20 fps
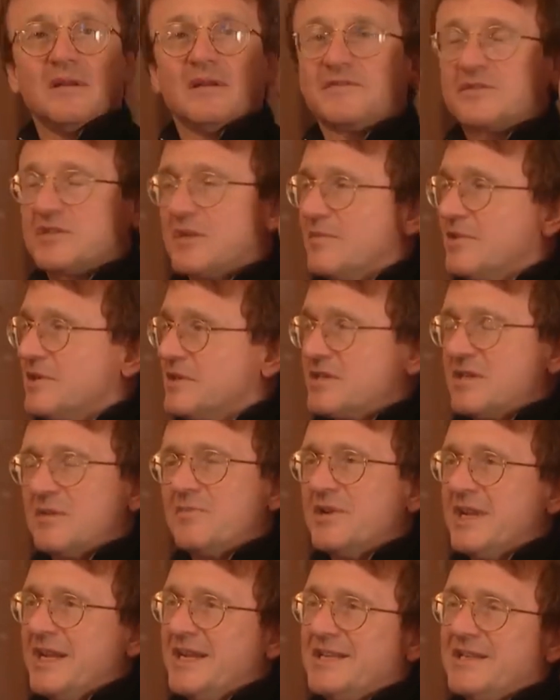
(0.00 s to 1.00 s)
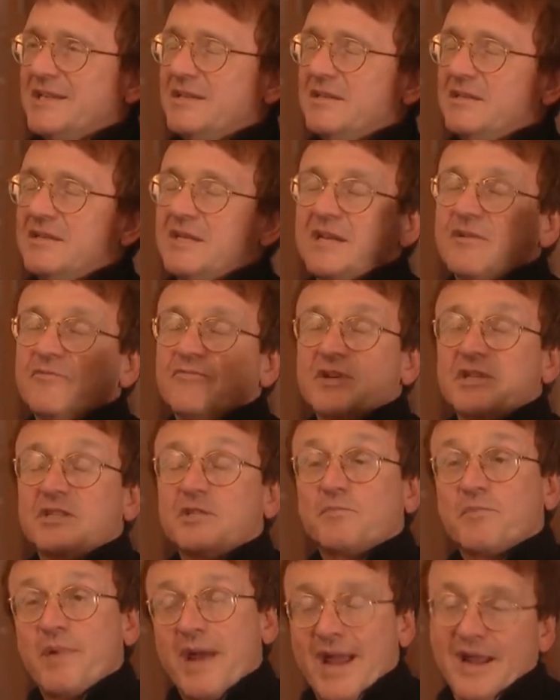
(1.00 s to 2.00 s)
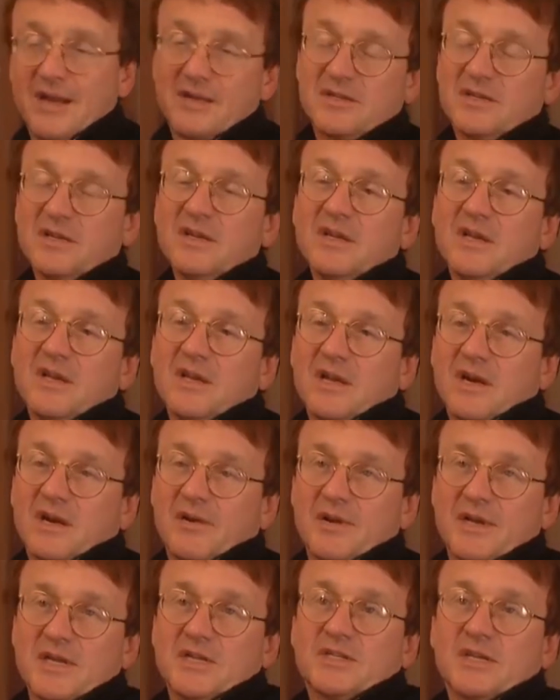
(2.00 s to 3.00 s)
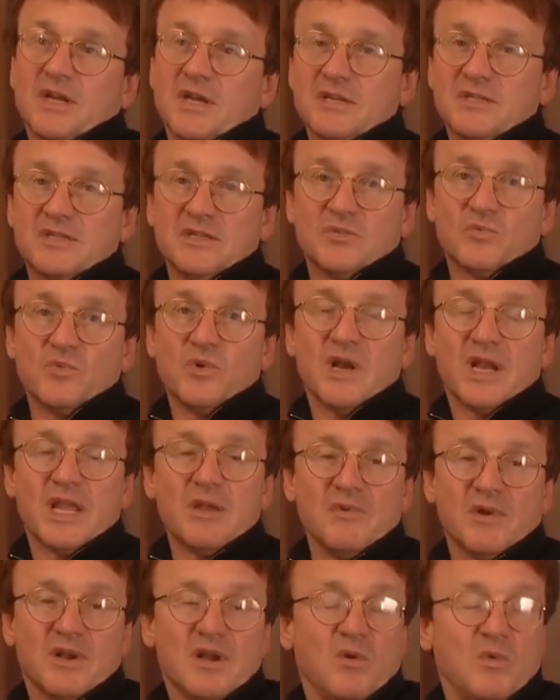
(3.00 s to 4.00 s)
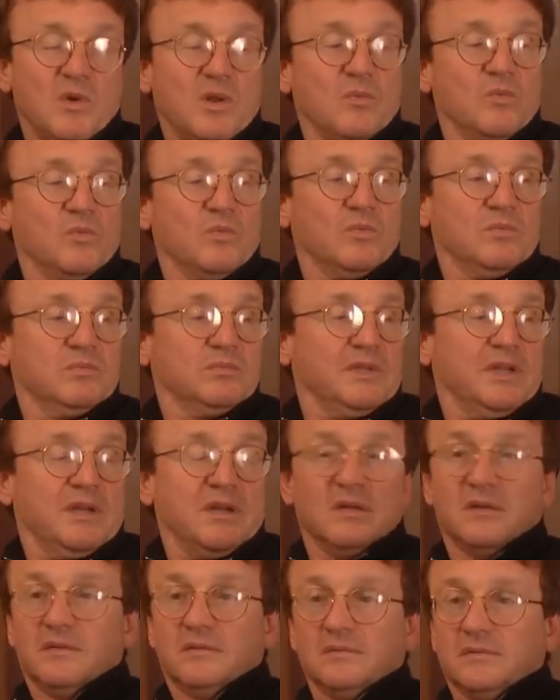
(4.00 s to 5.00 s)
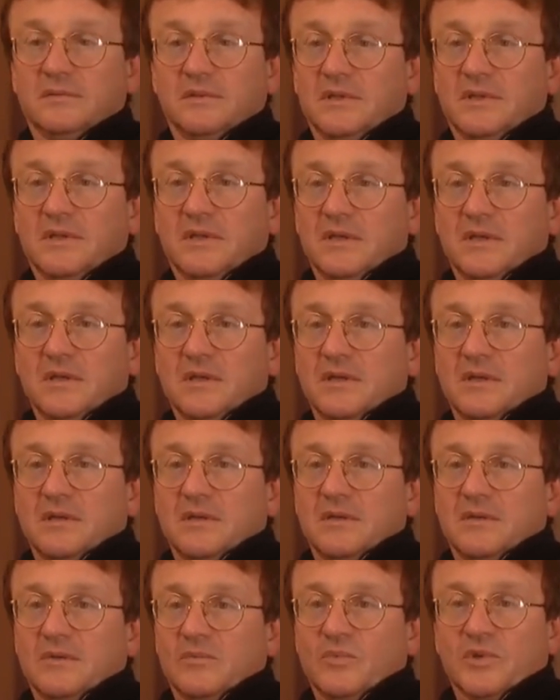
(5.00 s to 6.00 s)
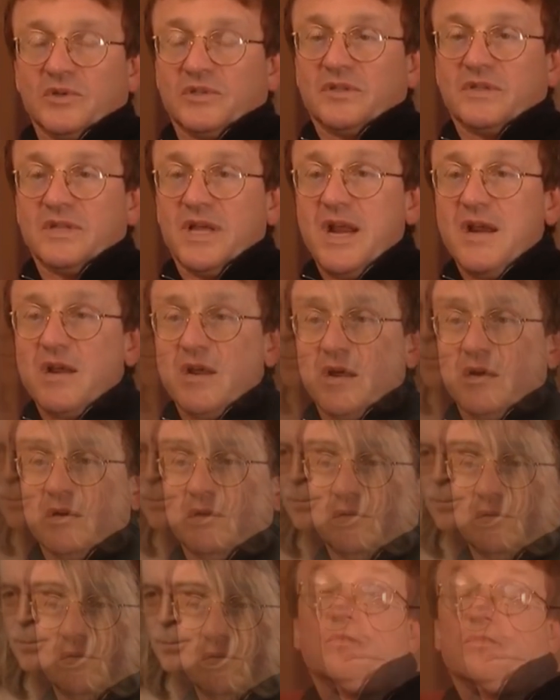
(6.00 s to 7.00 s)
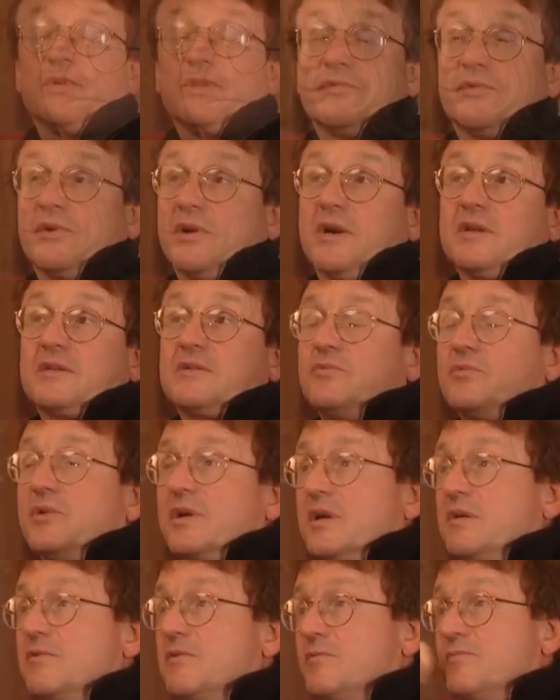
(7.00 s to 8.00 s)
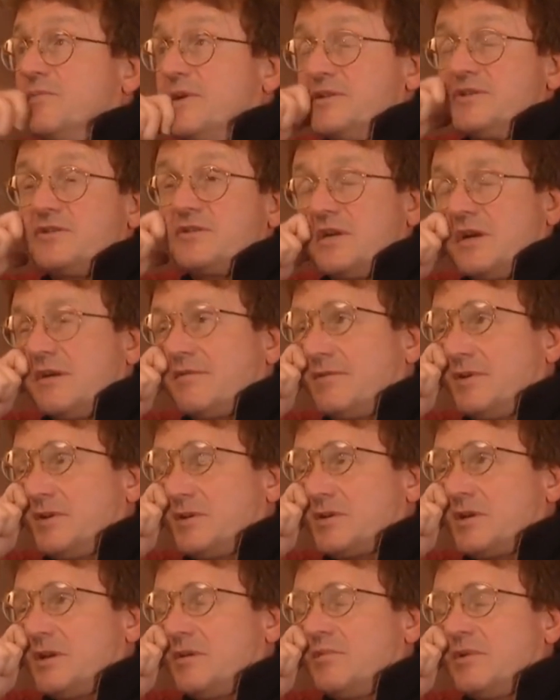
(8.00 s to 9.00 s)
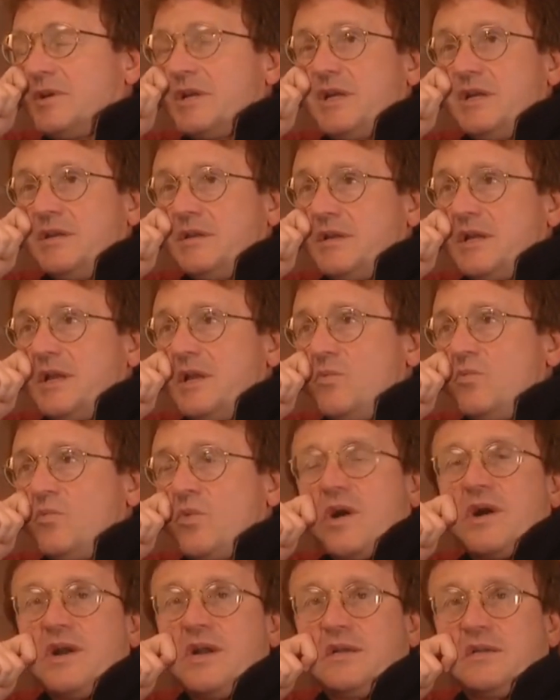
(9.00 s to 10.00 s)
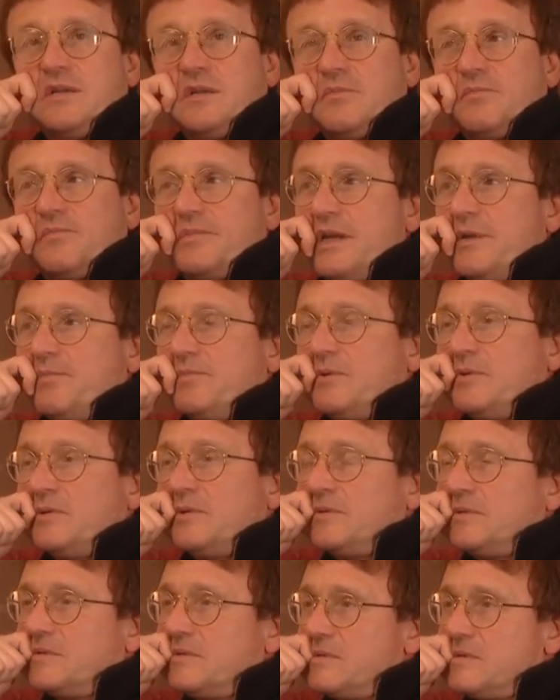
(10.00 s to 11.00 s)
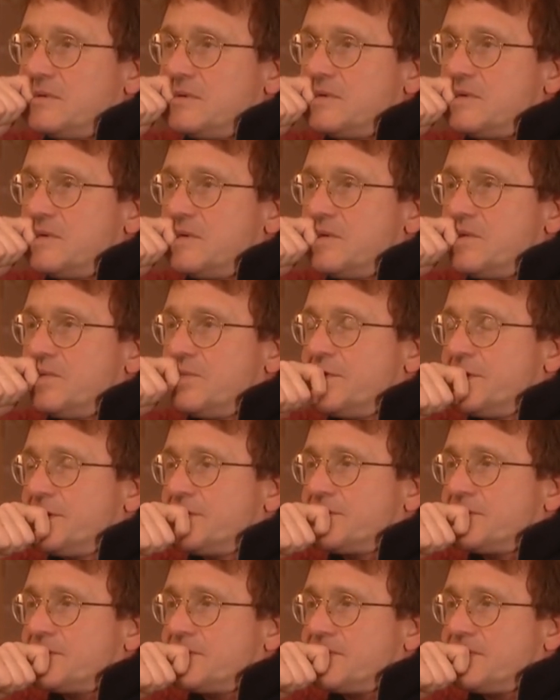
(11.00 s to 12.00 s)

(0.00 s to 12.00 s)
If someone he didn't respect criticised his work, he would go, well, you know, what do they know? With regard to working with Montserrat, for example, he worried that people would